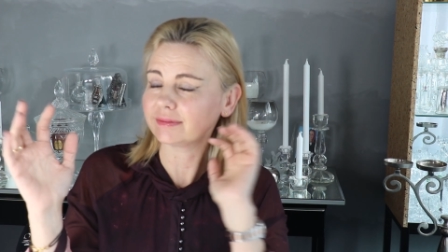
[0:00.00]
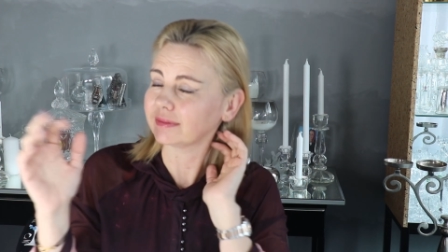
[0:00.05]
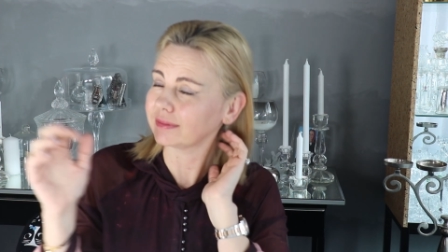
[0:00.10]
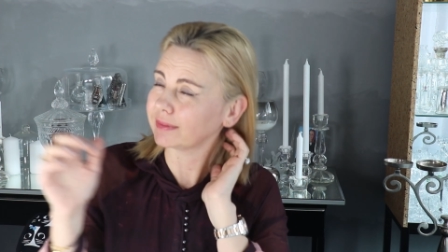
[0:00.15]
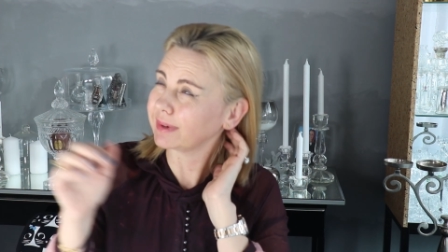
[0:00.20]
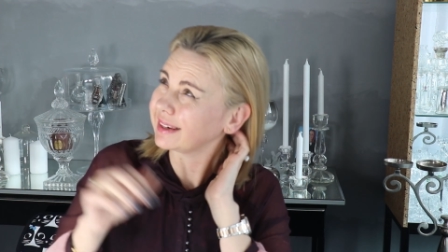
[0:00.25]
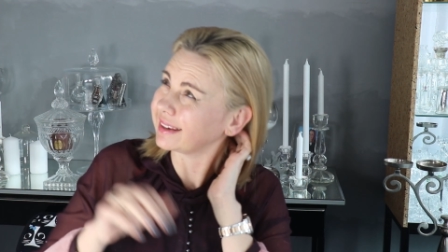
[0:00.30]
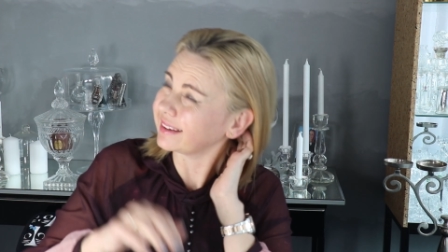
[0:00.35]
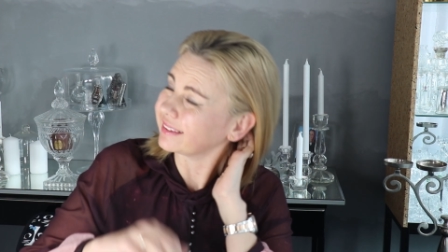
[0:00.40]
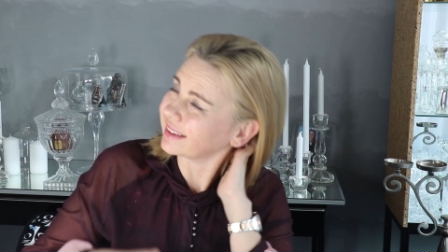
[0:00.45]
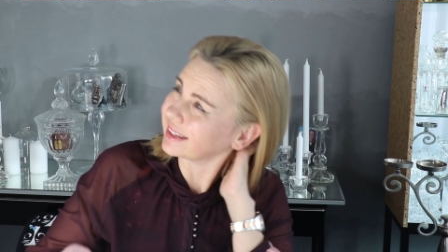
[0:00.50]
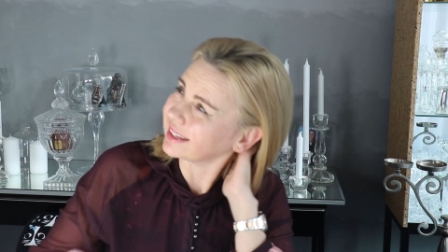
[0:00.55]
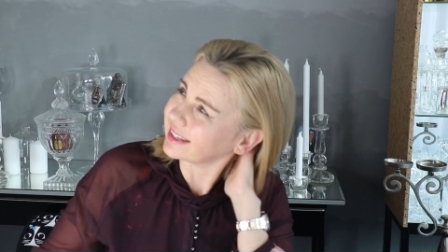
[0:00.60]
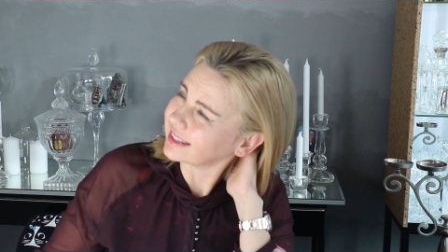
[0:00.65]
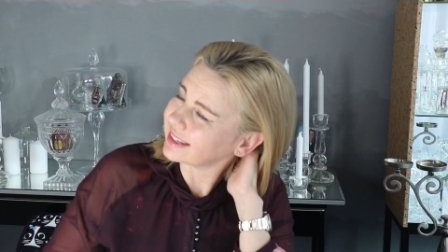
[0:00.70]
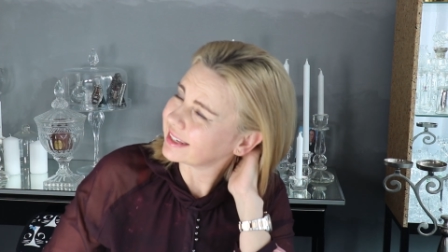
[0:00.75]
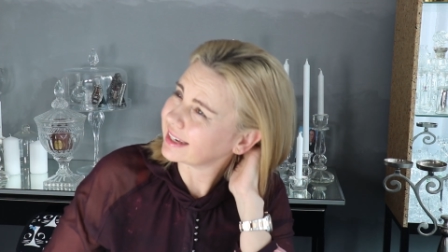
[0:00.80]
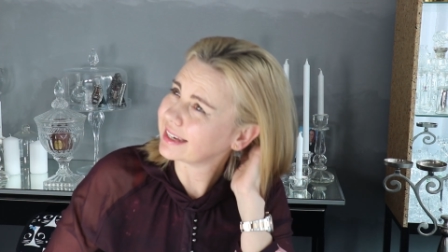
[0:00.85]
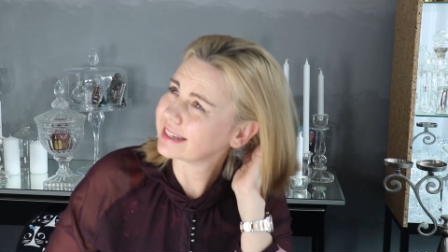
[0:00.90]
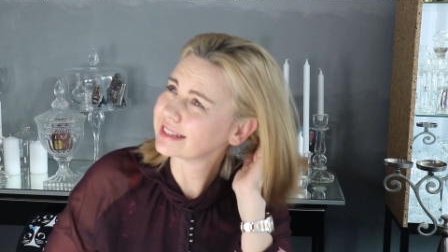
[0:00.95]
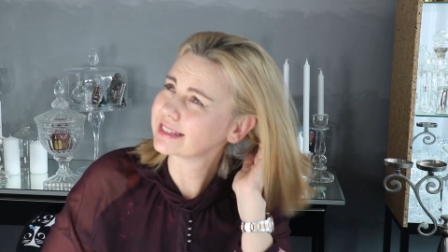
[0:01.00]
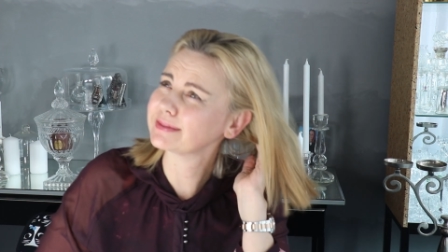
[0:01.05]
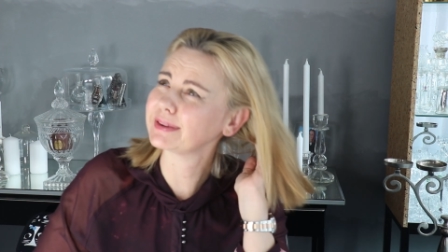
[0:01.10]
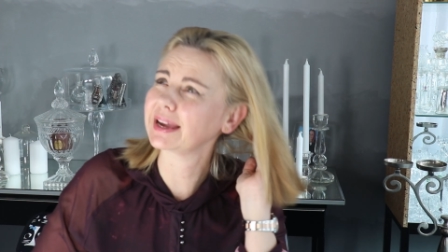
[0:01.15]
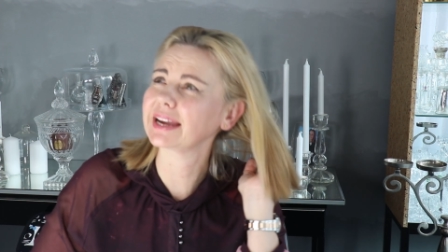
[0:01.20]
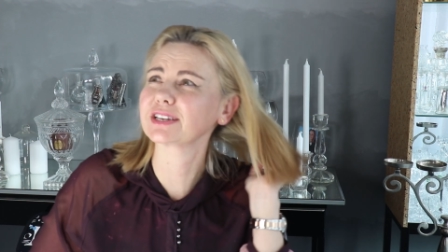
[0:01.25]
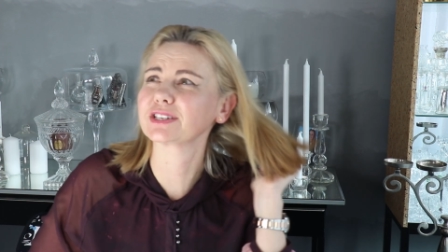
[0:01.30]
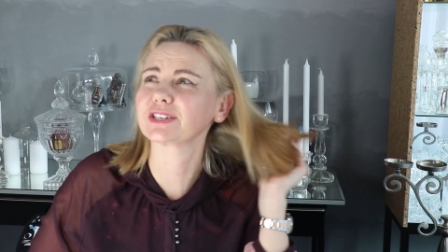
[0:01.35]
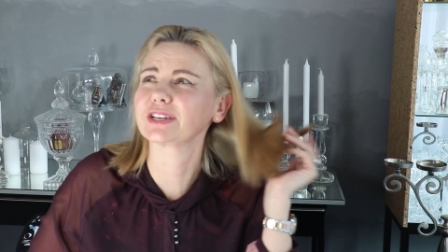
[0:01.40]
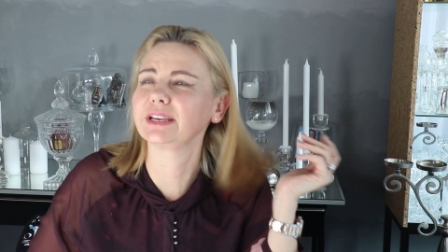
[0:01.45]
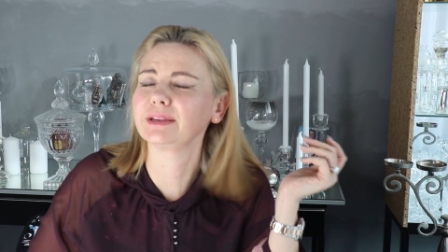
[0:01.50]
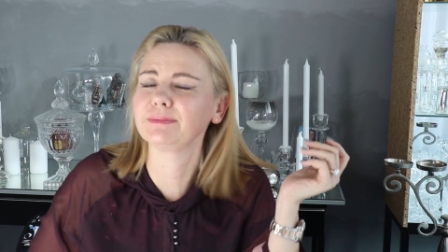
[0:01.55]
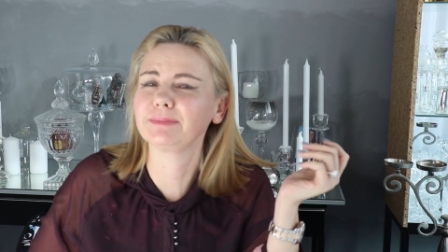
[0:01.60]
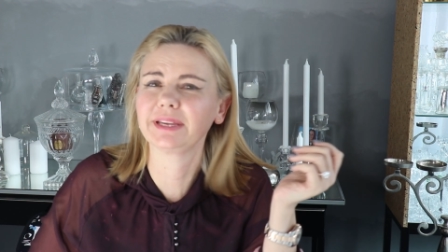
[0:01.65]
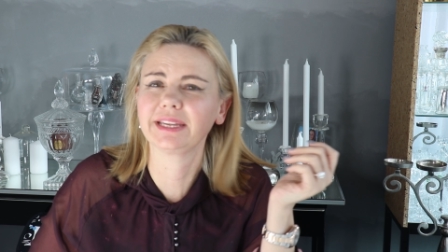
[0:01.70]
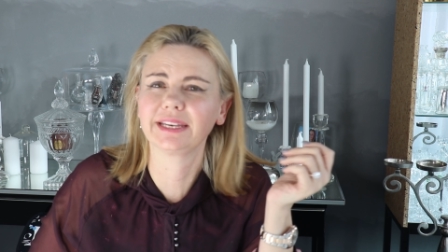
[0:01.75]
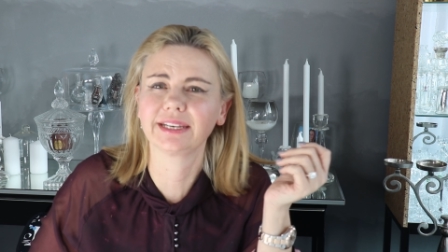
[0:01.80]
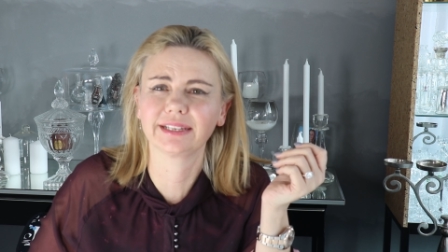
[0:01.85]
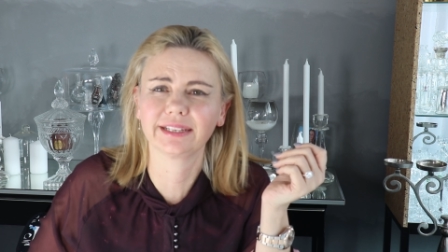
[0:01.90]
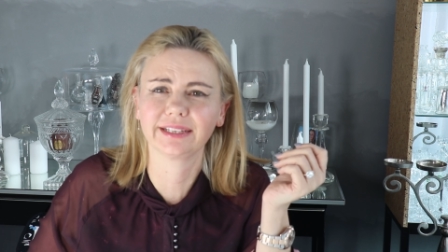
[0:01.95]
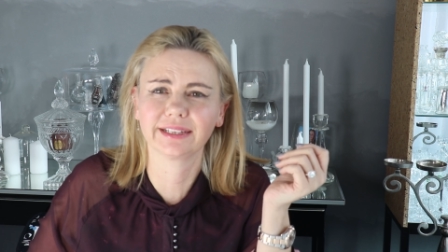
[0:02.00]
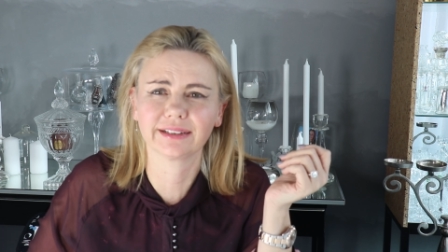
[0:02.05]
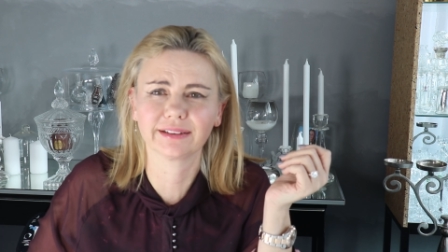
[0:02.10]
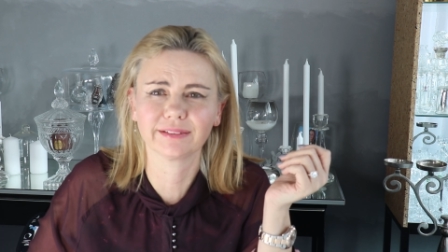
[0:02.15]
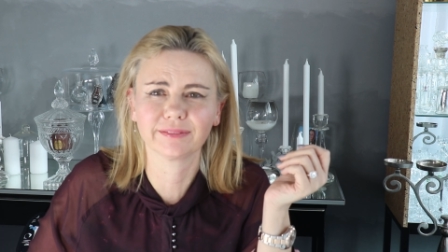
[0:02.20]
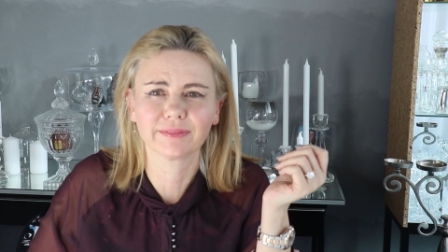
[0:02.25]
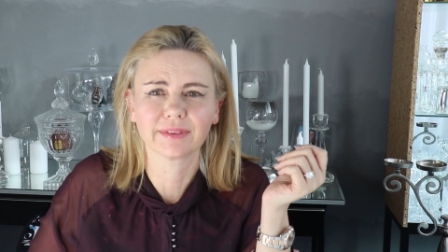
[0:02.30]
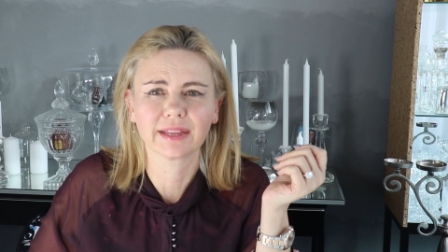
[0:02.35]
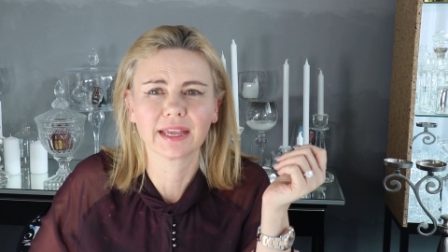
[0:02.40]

Well, I think it has actually been a year.